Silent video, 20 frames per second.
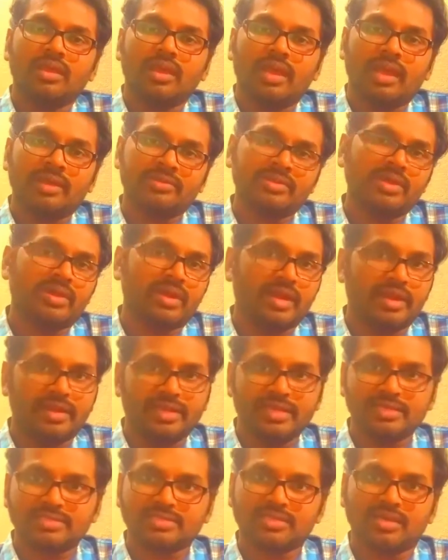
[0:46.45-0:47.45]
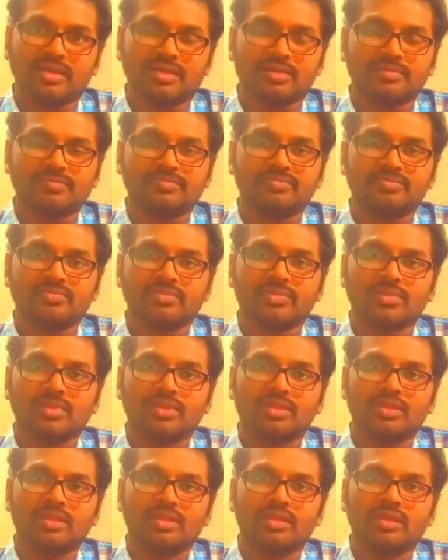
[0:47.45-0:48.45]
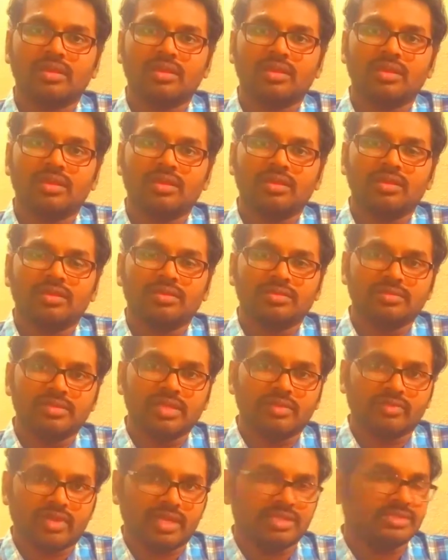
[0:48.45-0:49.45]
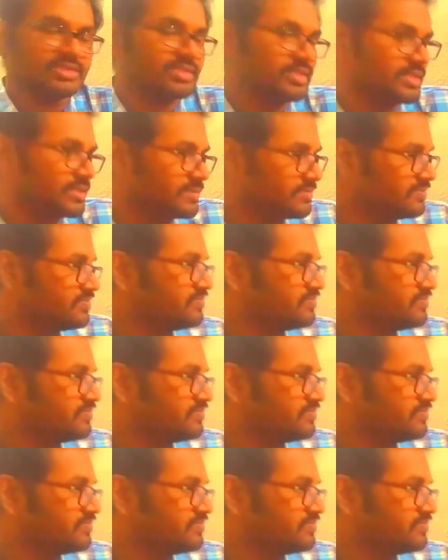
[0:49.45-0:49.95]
and the radius r. There you can see.